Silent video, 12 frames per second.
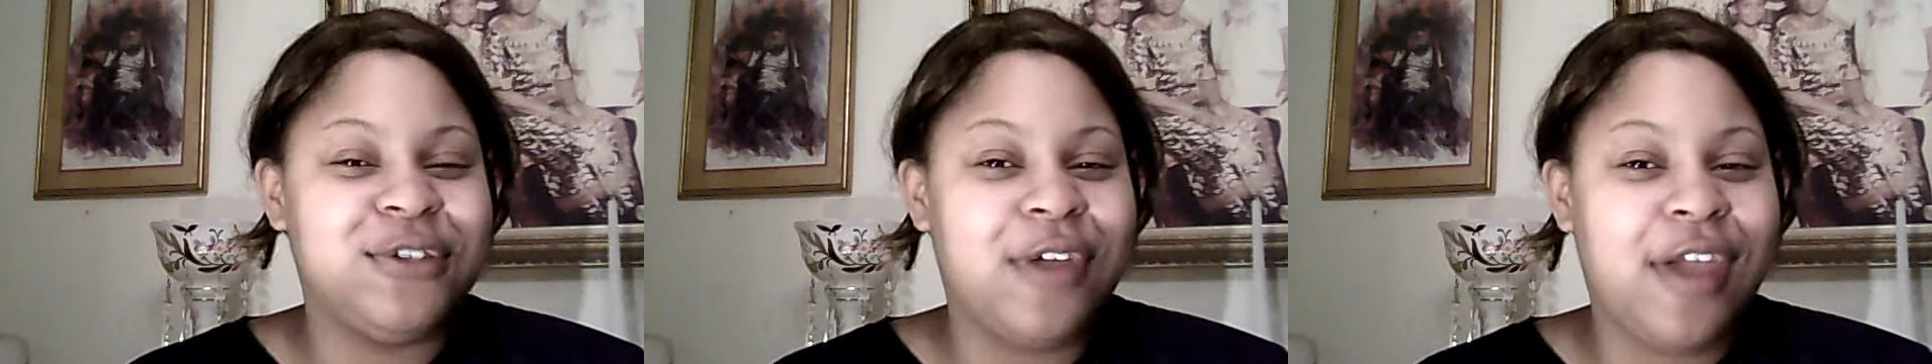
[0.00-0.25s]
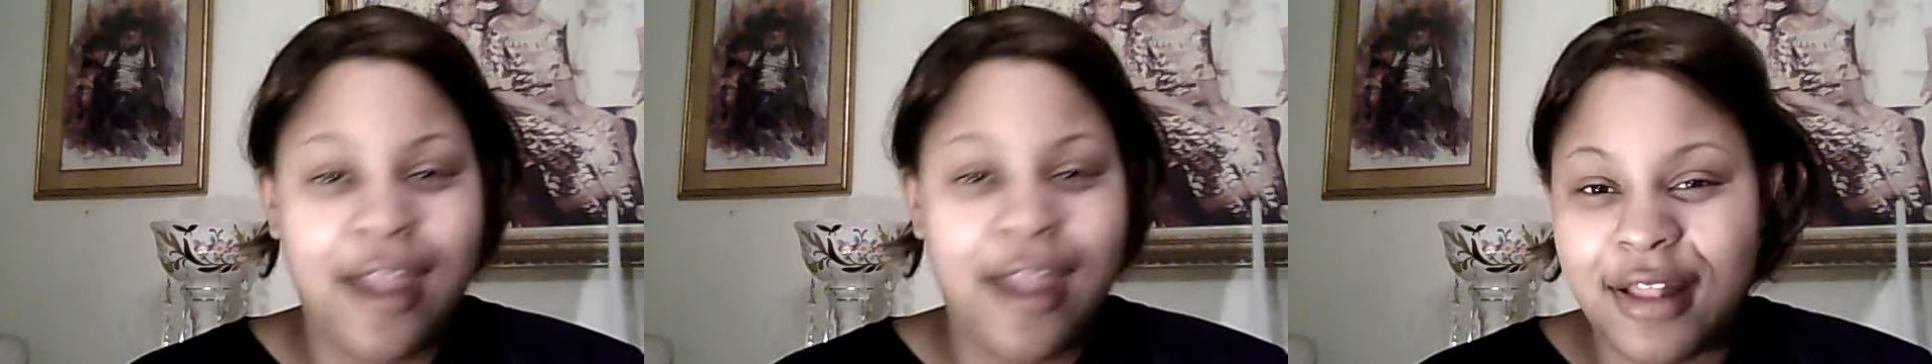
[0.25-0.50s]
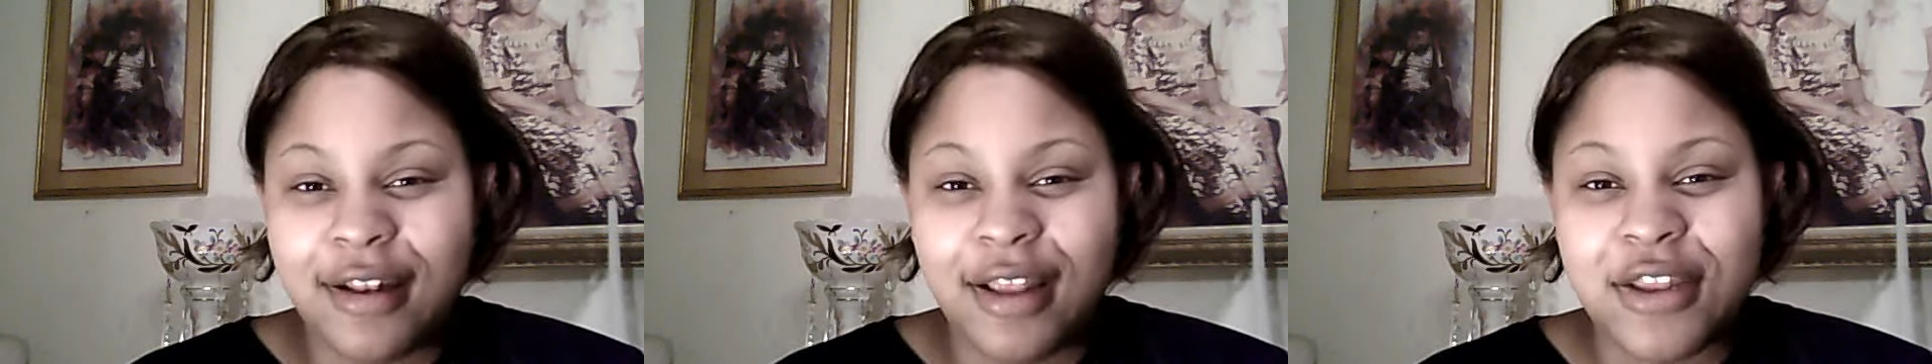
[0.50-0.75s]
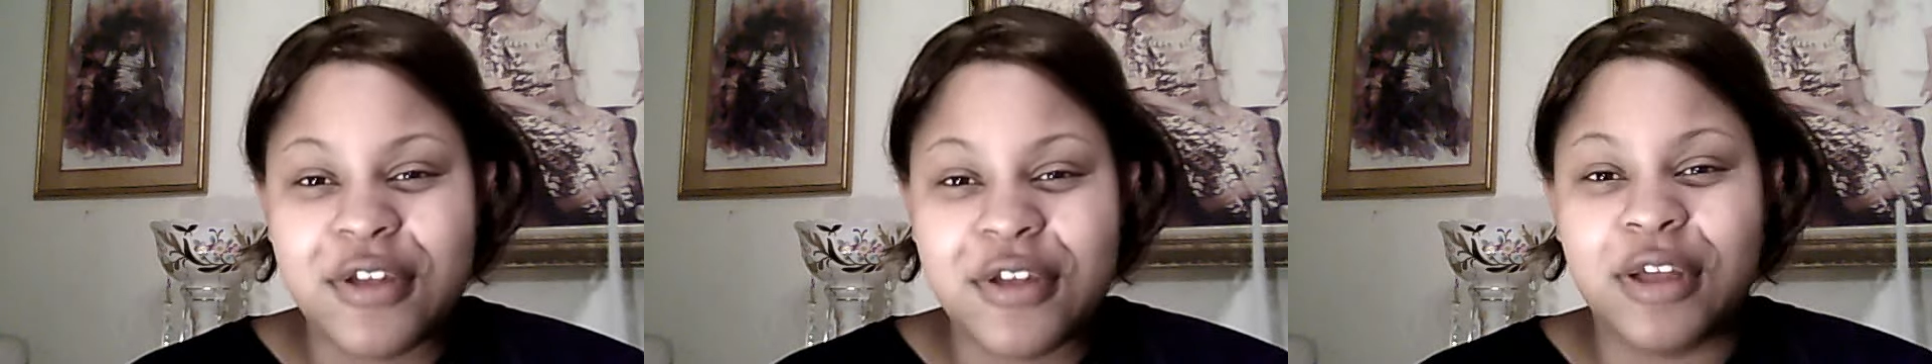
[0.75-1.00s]
can, and
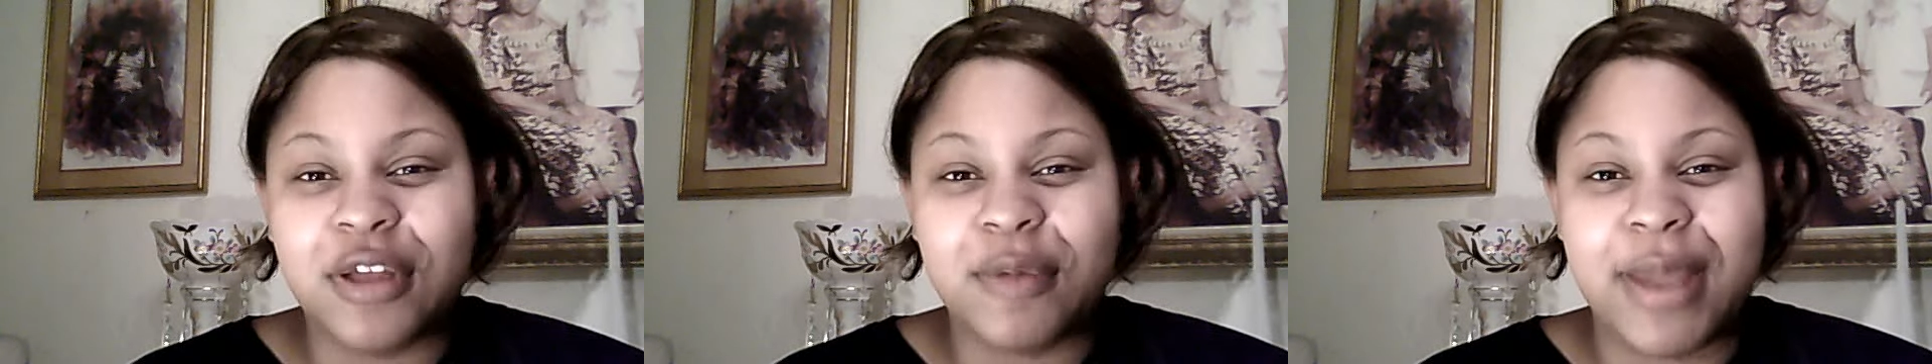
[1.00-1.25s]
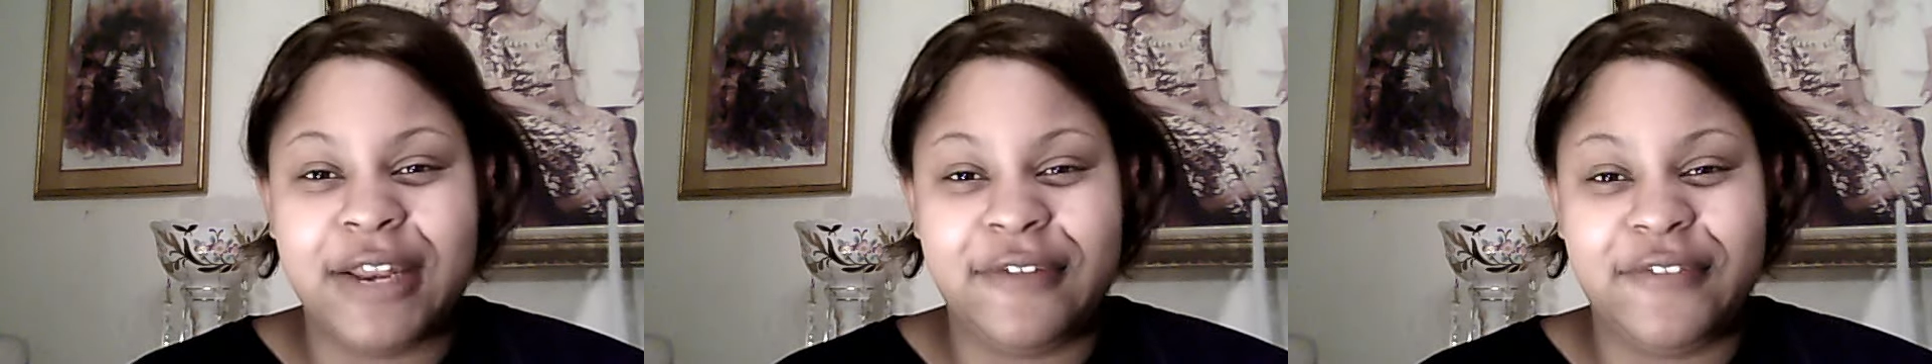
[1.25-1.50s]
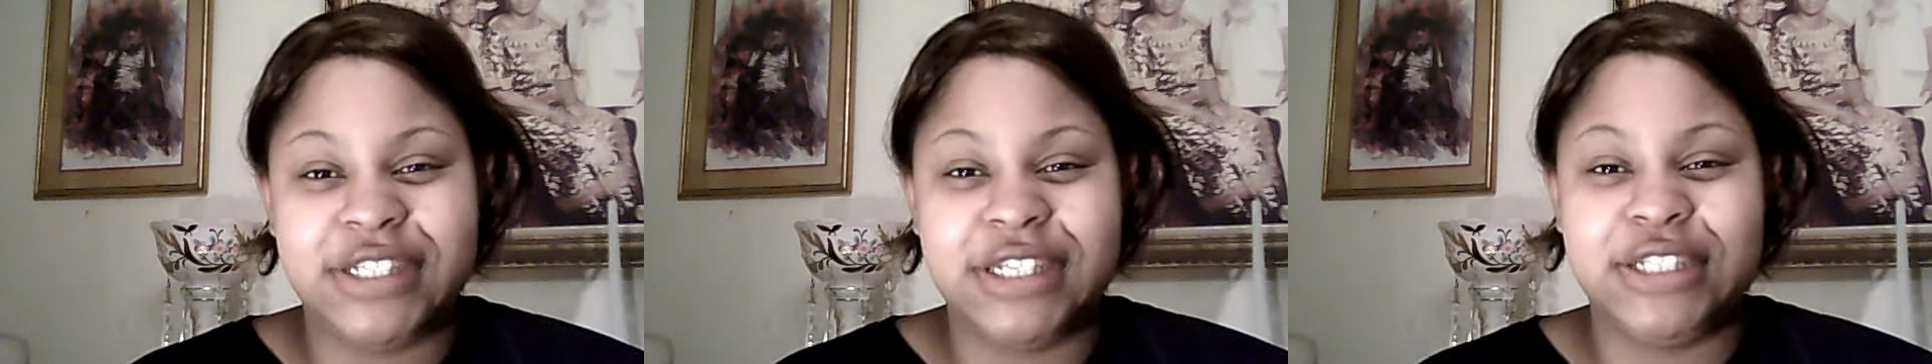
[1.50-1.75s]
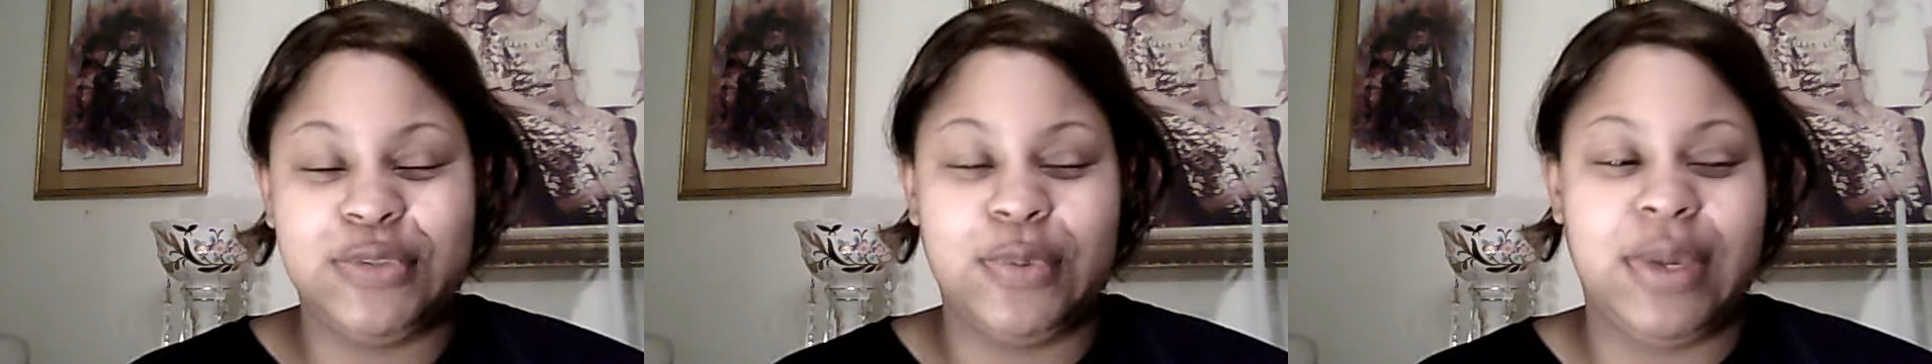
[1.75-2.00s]
you can look
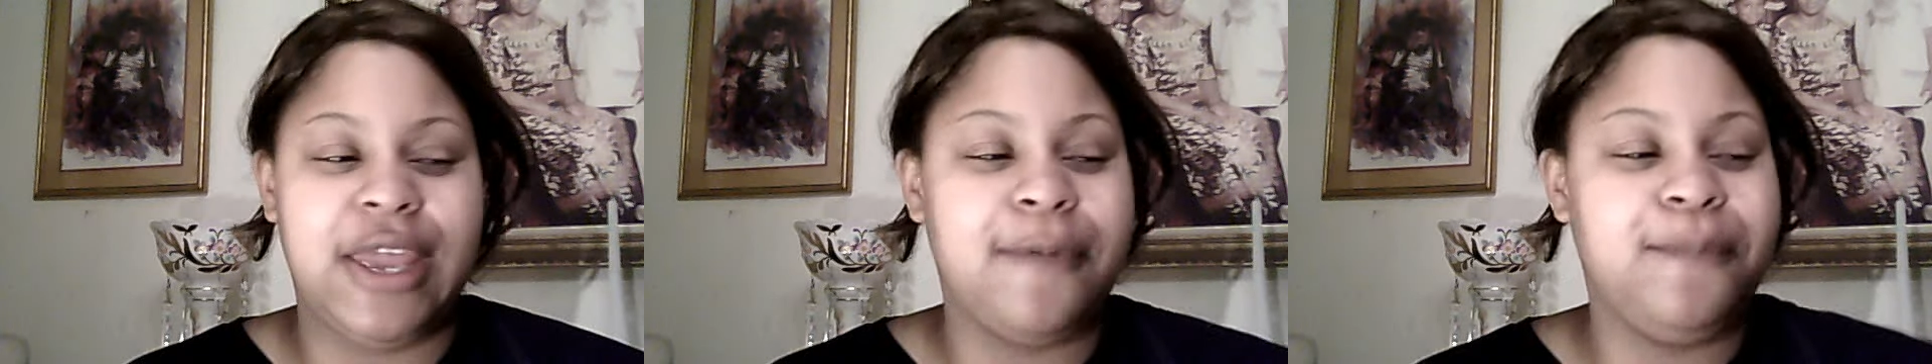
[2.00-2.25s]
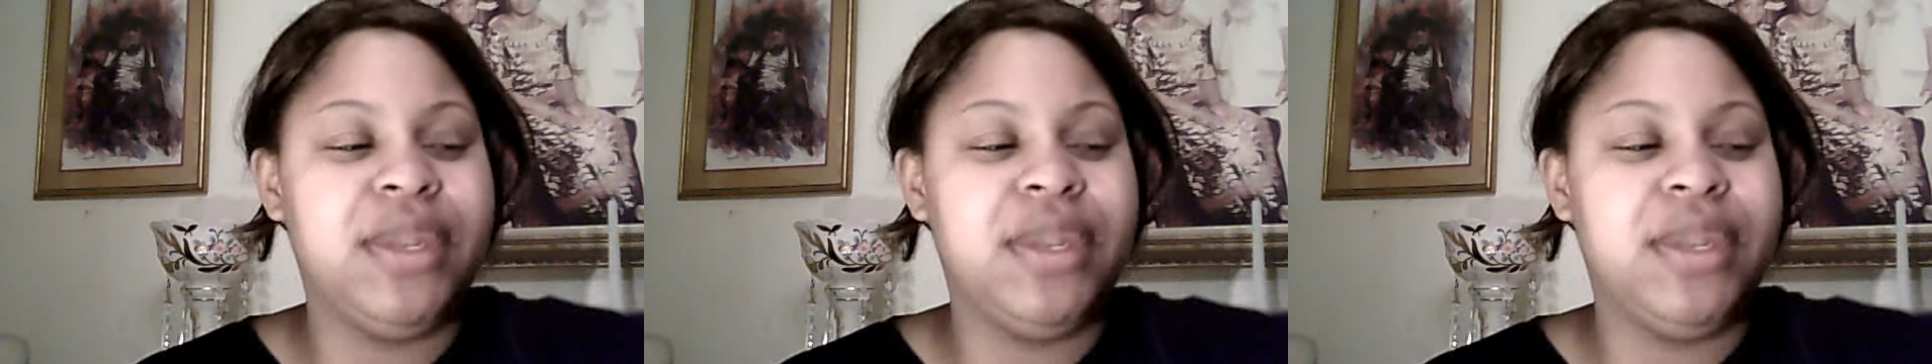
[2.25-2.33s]
magnificent doing it.